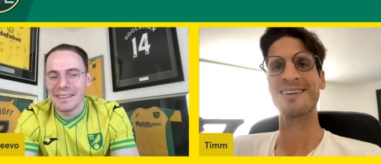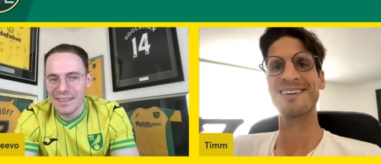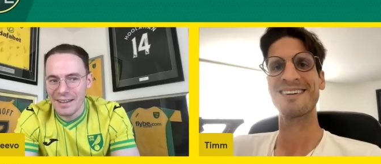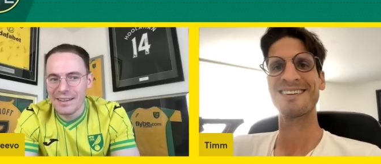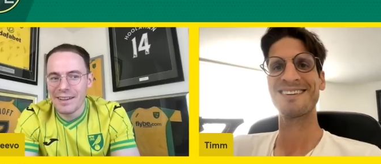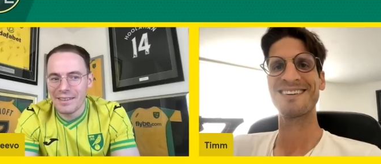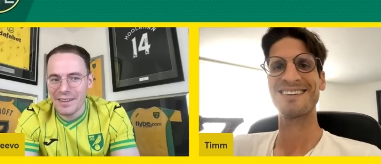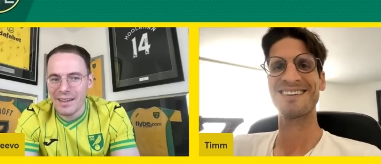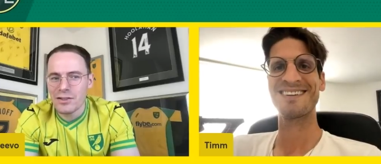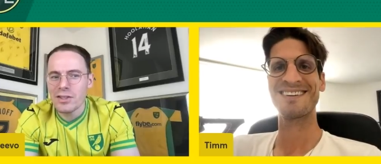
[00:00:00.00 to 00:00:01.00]
Speaker 1: Okay,
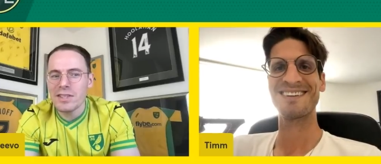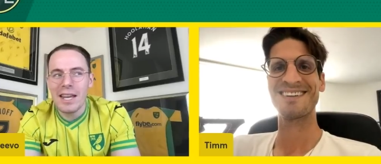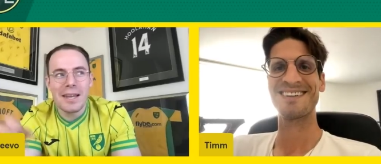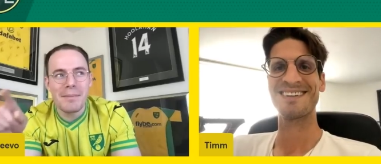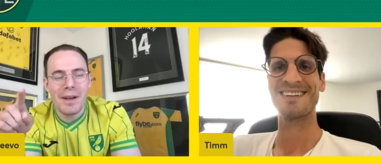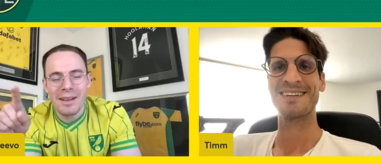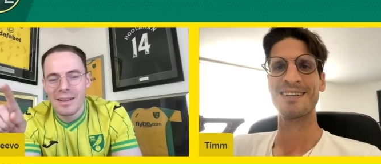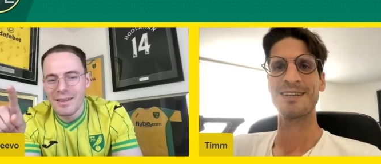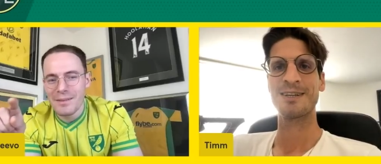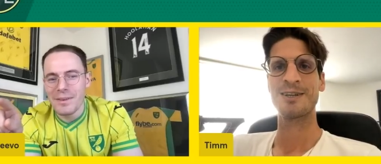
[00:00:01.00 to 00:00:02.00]
okay. Just send him a
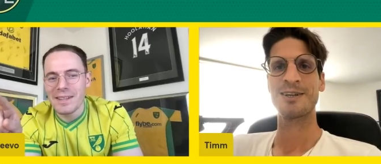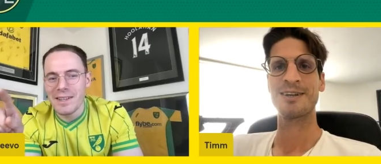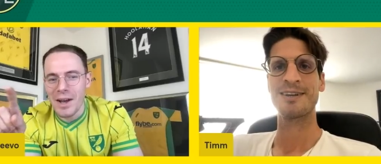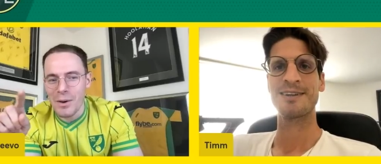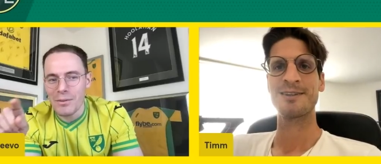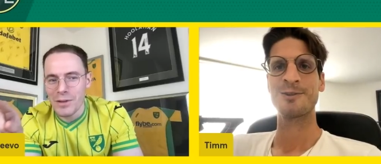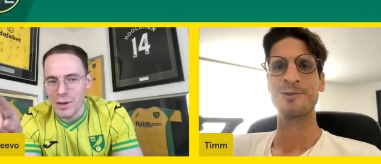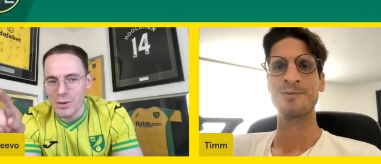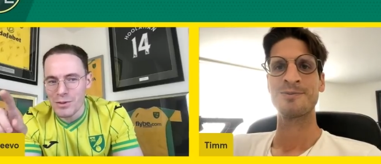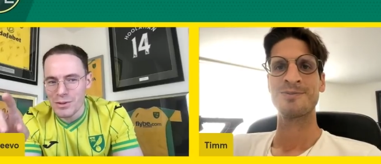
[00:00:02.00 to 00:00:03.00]
video of
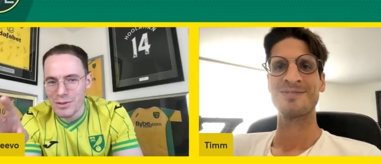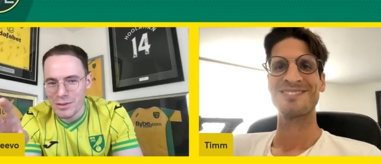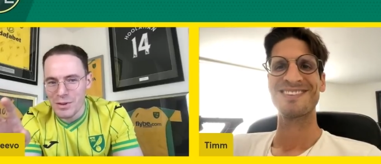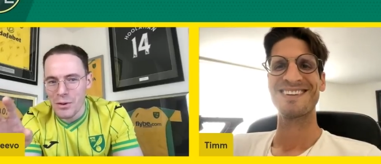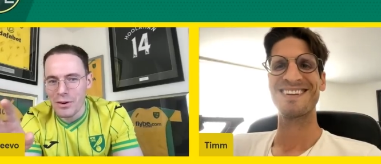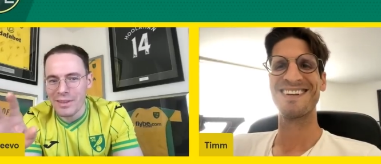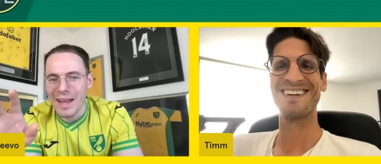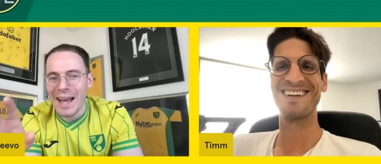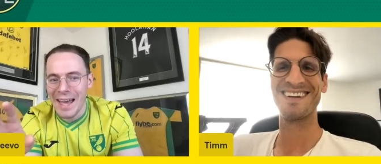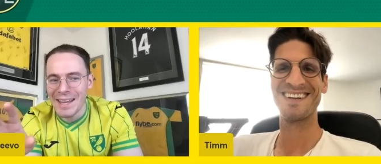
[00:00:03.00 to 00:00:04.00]
you scoring
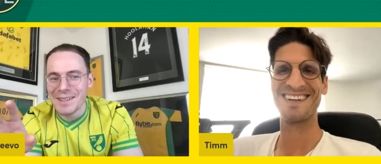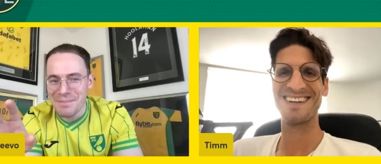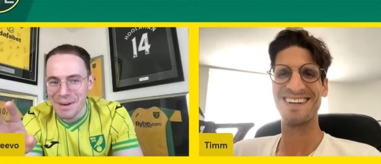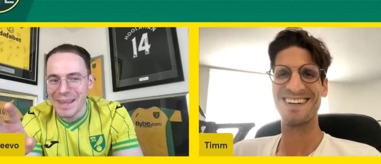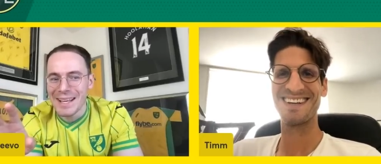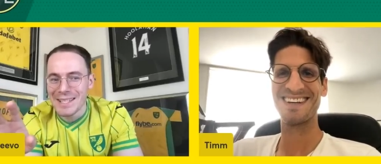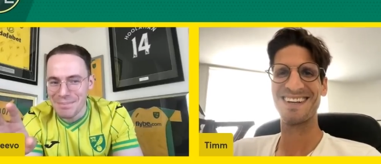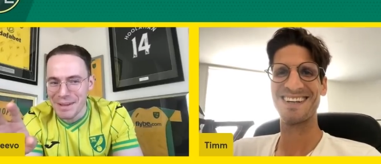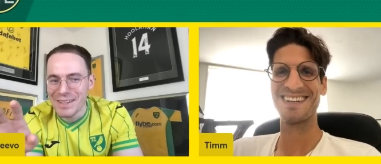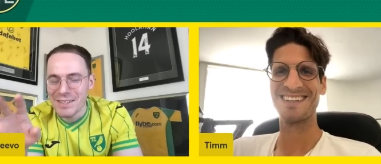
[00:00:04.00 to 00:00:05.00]
that header, please,
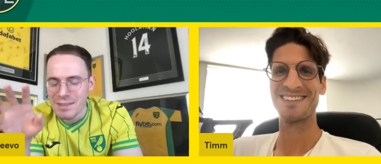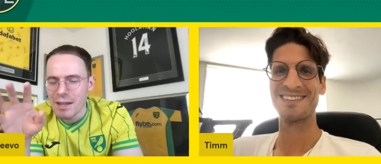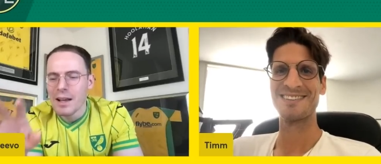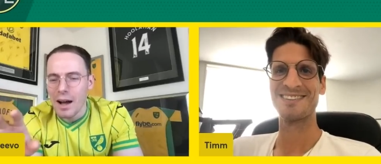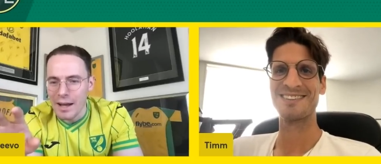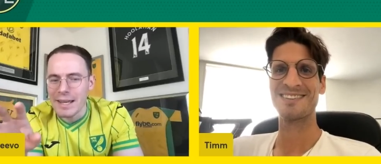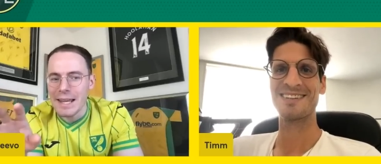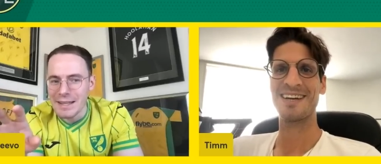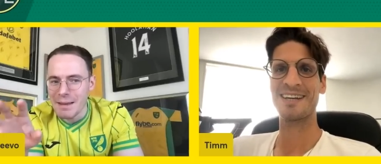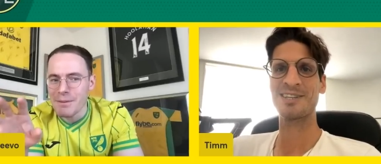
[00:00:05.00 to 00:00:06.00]
because I need.
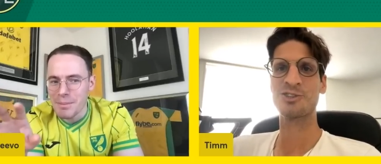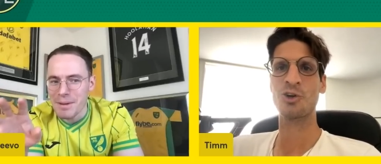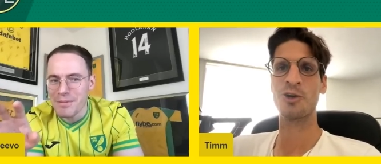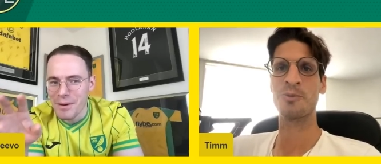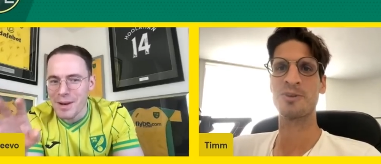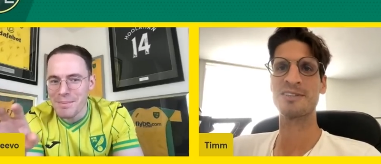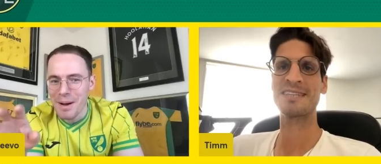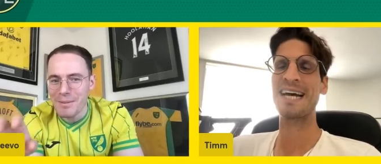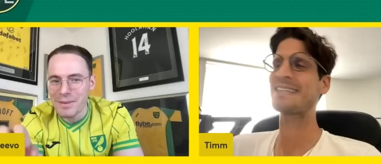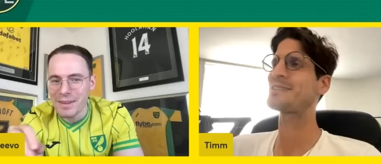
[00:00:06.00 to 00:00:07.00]
I can him. show him the
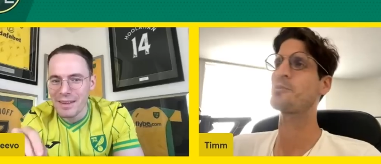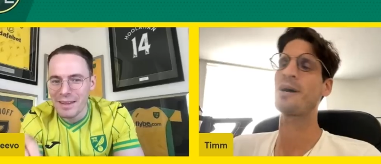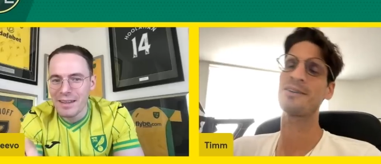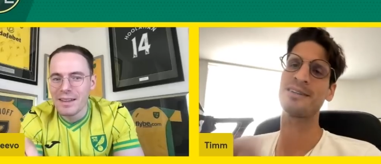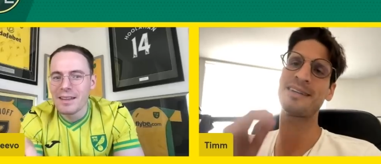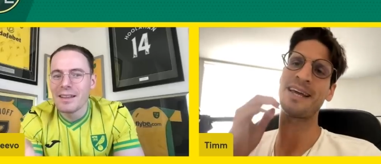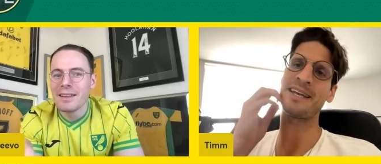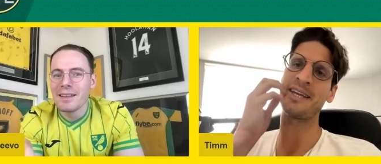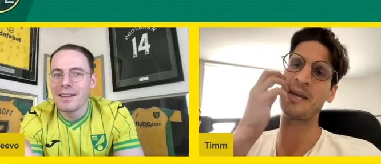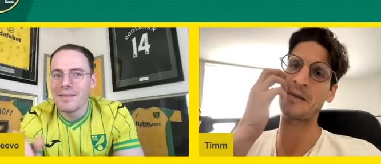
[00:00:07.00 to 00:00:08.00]
stats about the ten
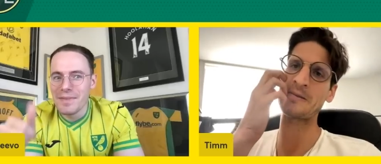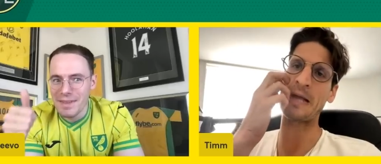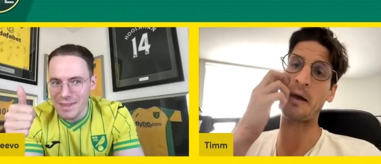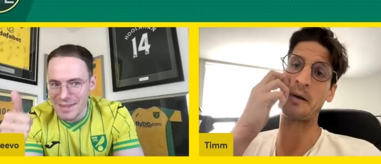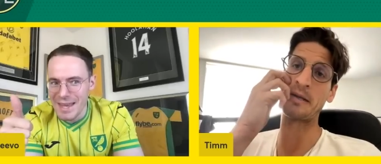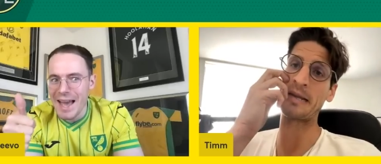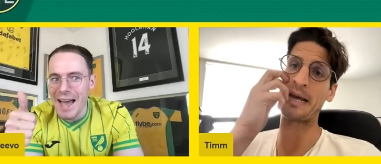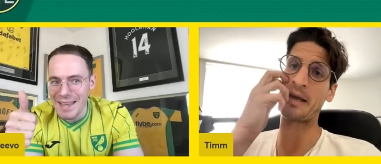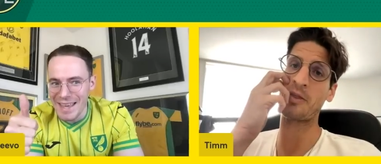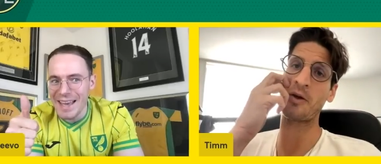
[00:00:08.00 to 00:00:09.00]
years. Now it's yeah,
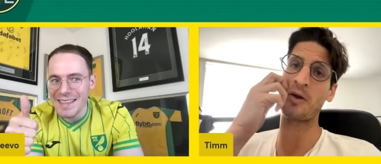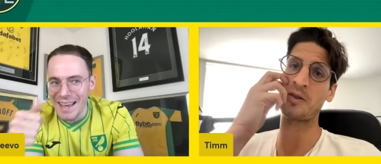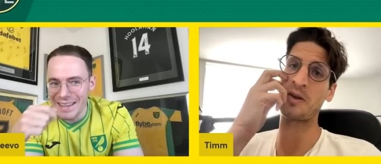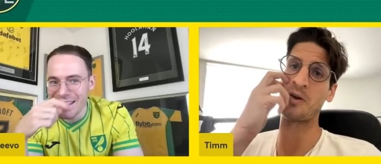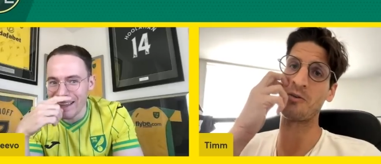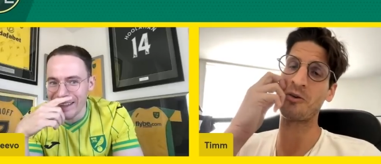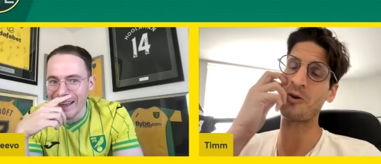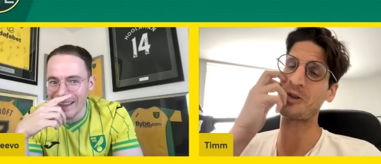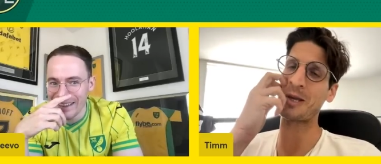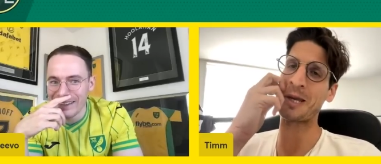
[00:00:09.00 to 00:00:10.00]
like thirteen yeah, yeah, or
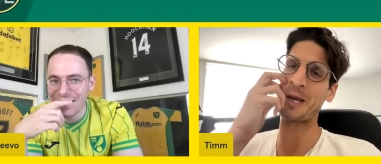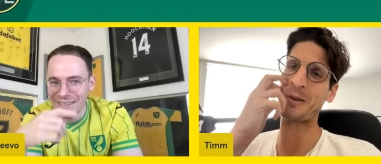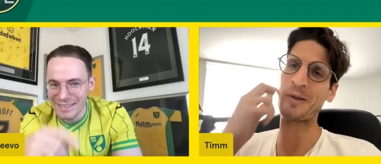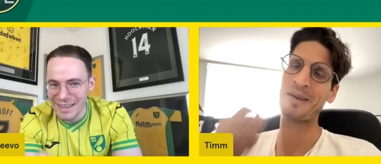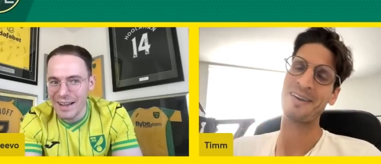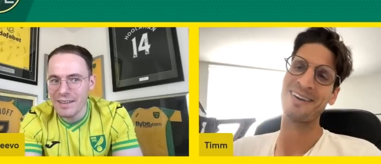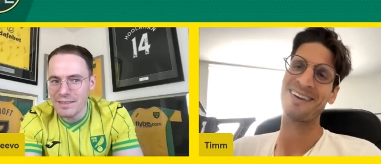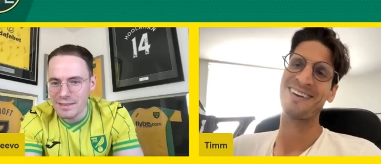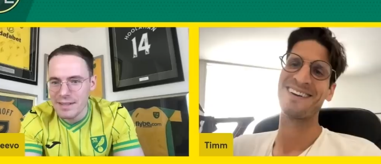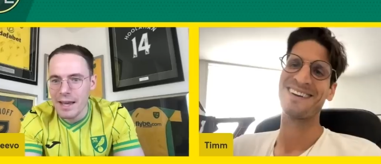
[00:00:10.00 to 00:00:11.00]
fourteen years. Yeah.
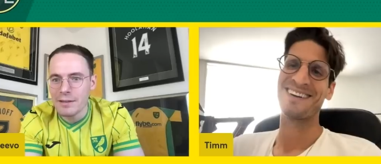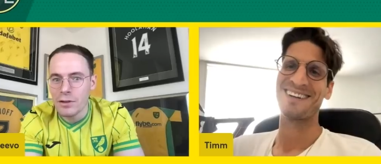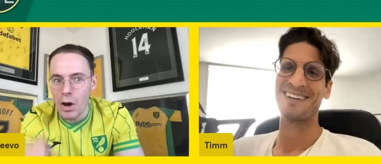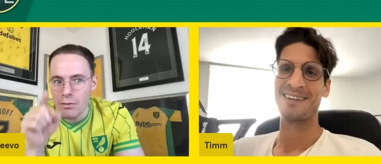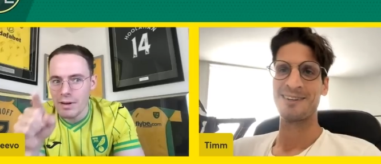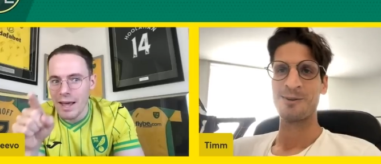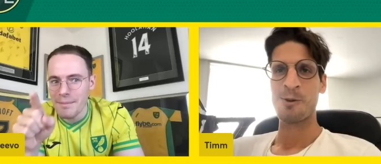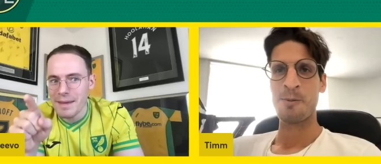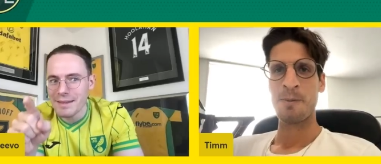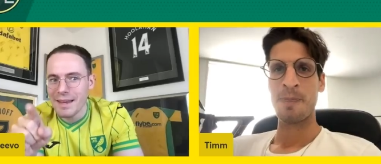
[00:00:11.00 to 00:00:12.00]
Say, don't let
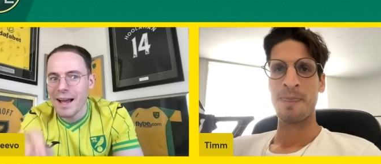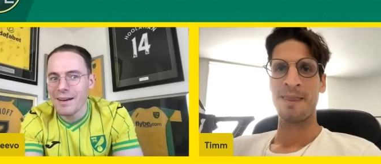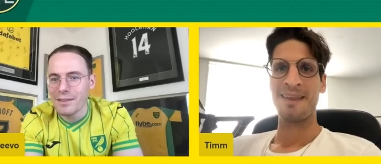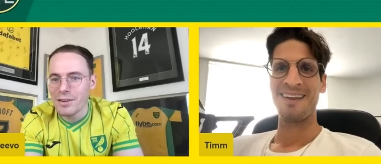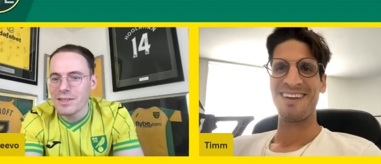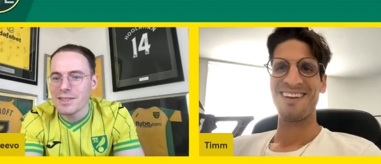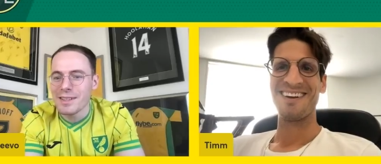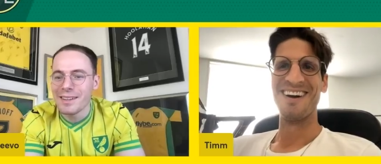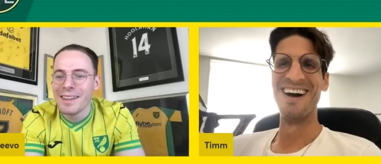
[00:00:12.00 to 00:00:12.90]
me down, Christian.